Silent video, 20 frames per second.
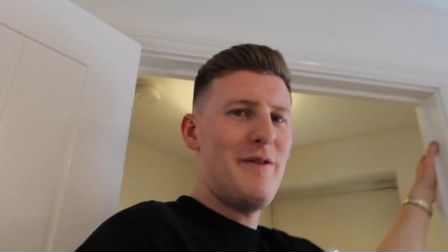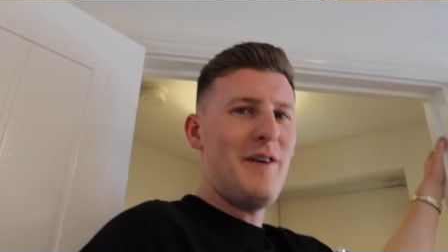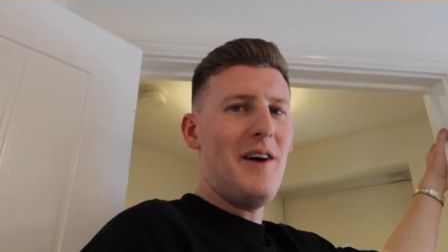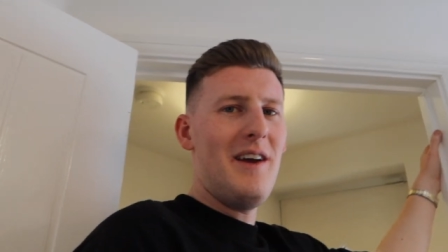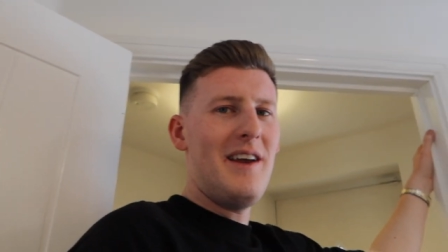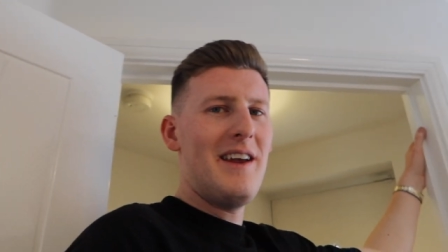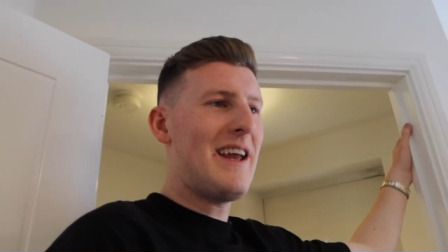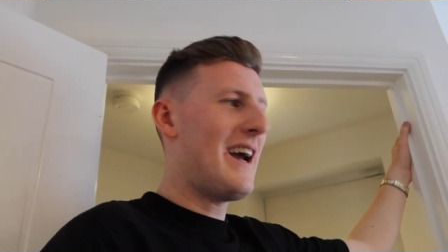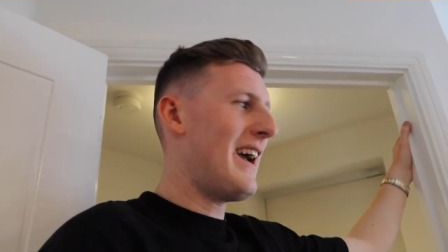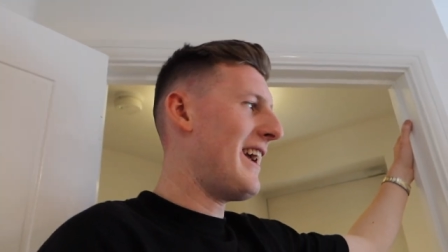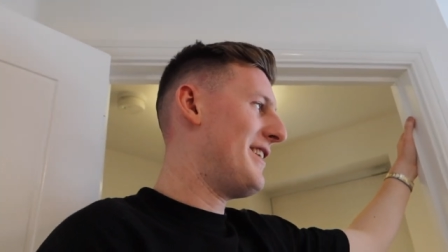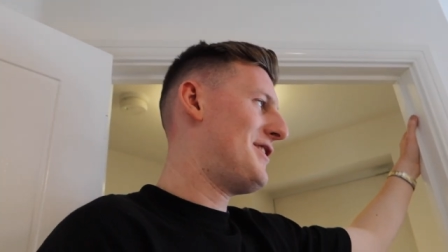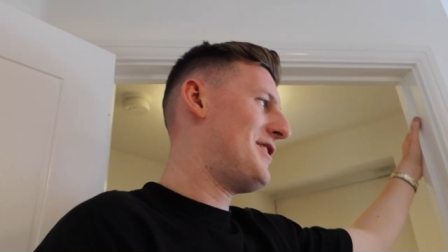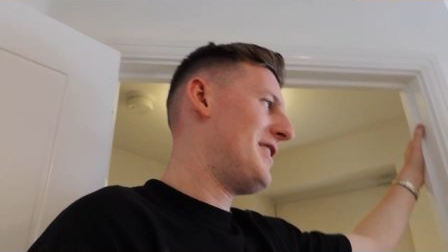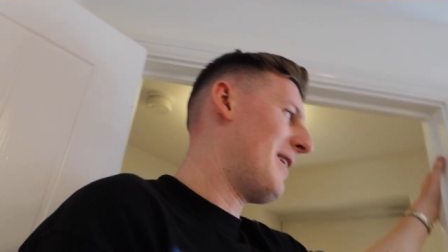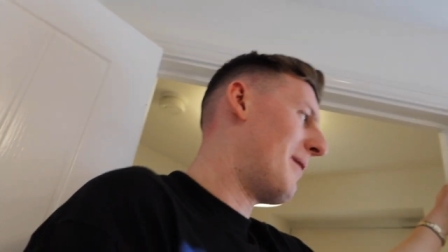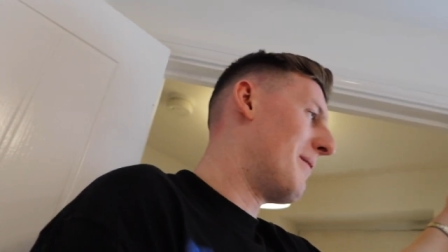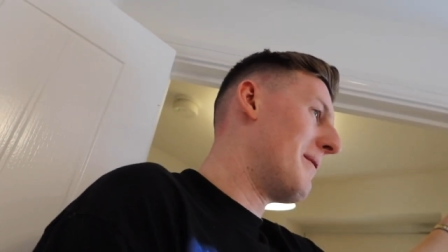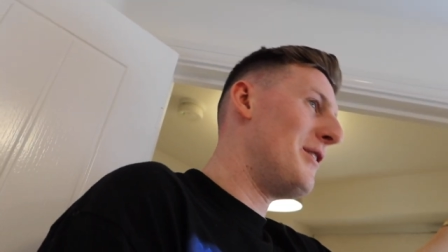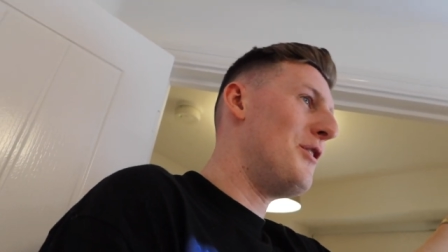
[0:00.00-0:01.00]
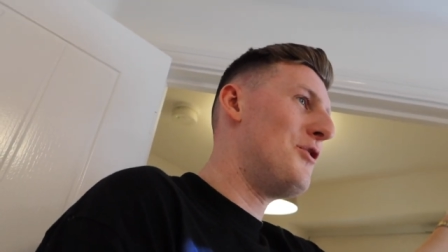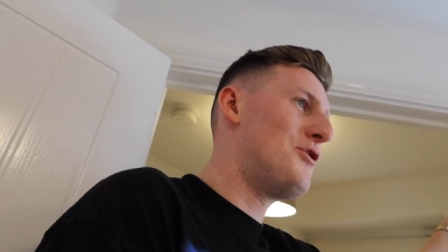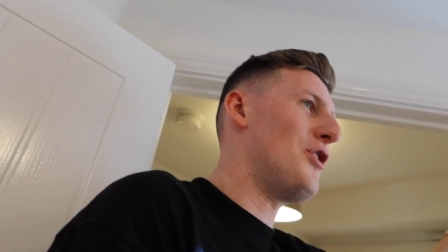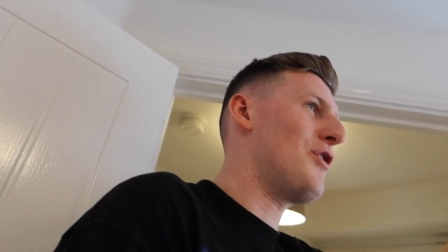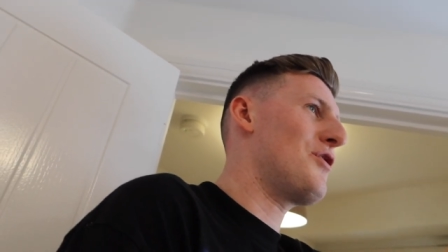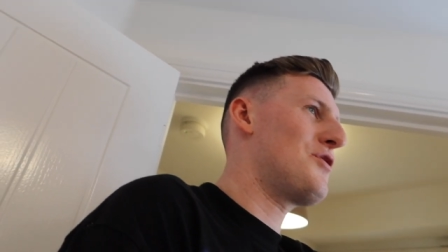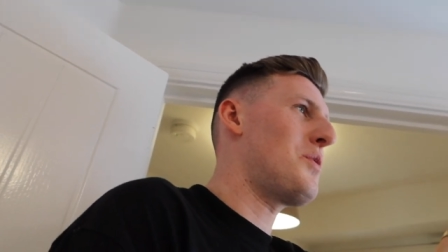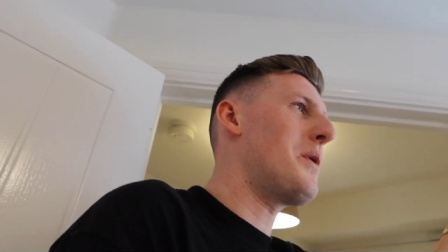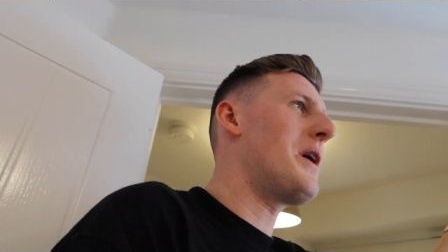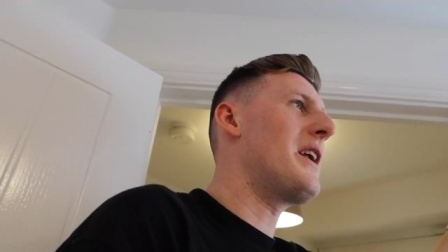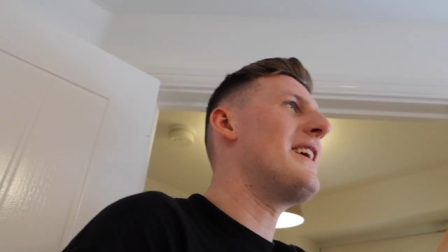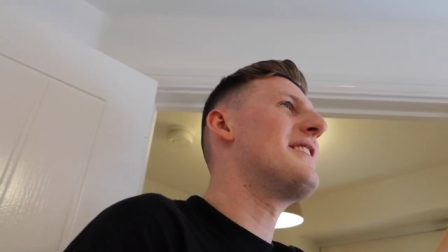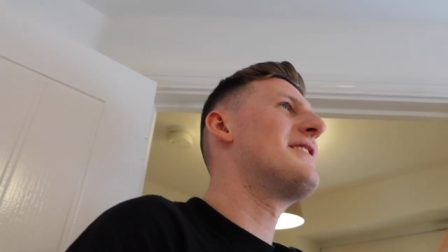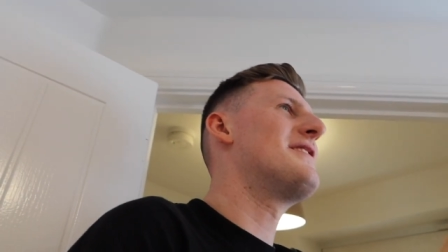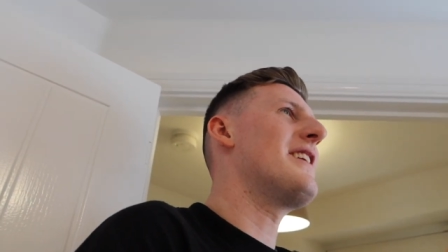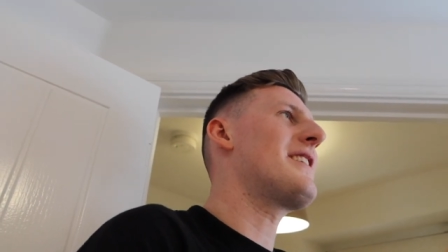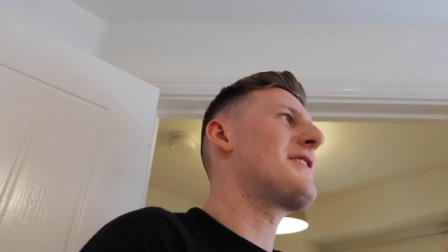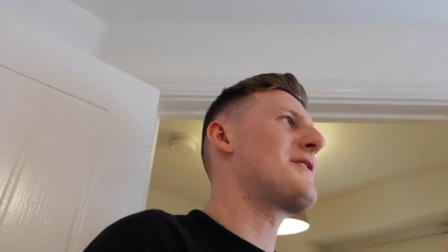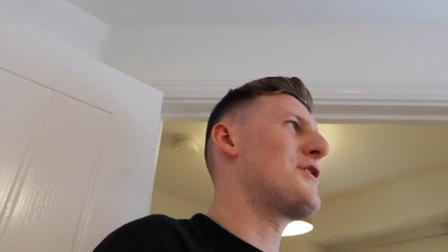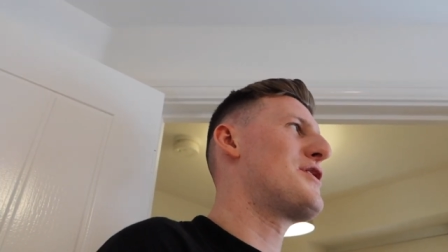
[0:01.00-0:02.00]
thirty kilos. I mean, you took
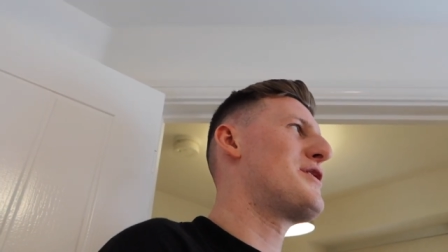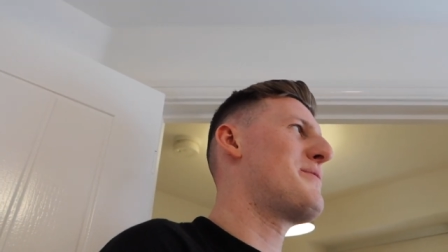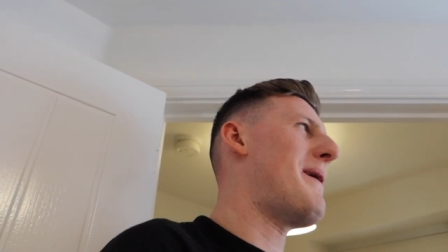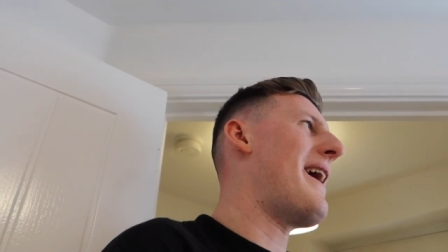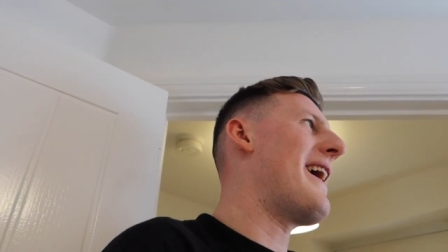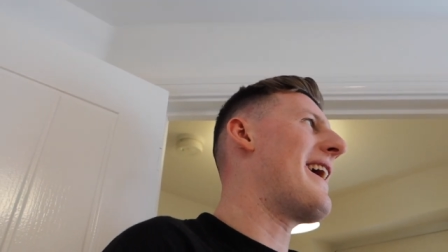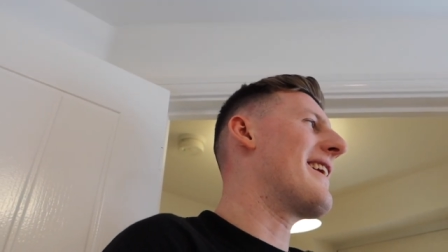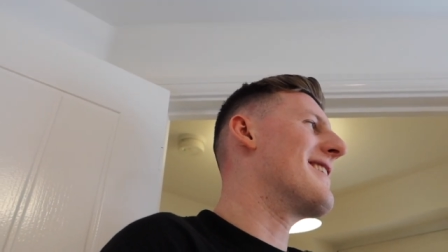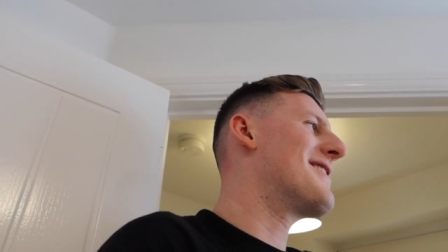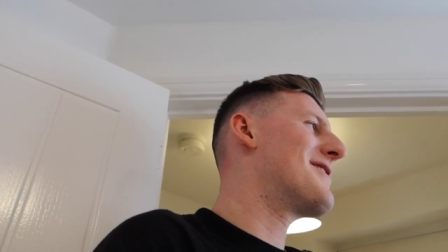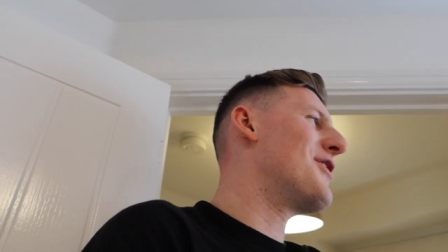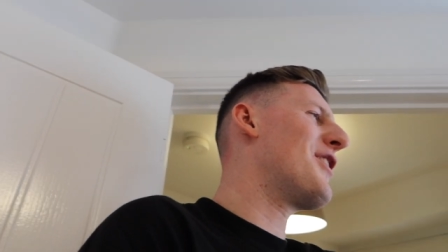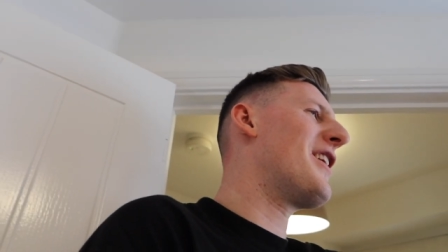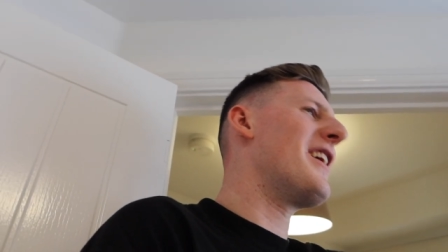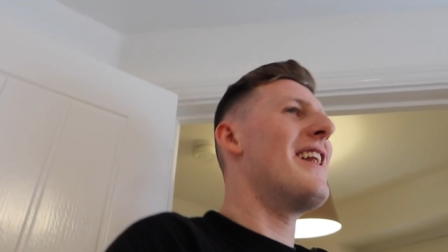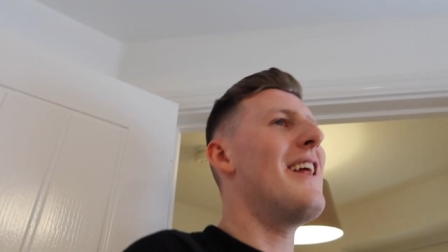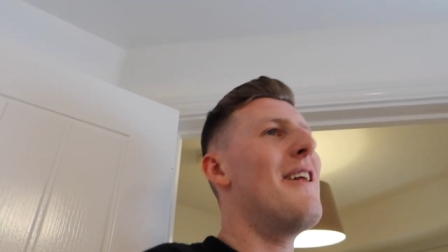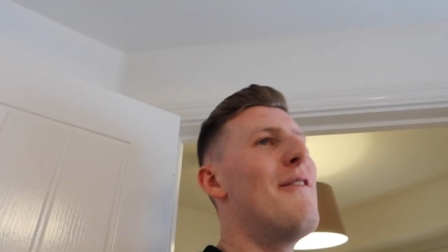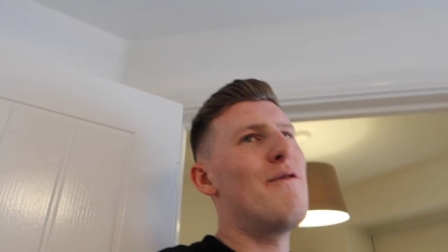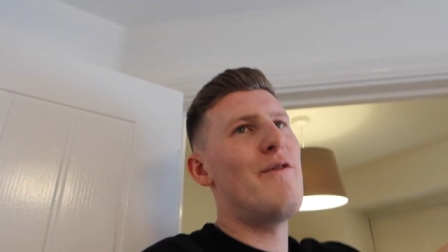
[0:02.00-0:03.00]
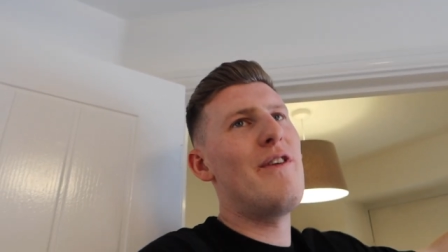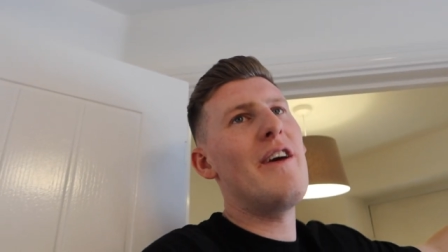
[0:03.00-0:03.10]
twenty-six to Spain, so you're gonna need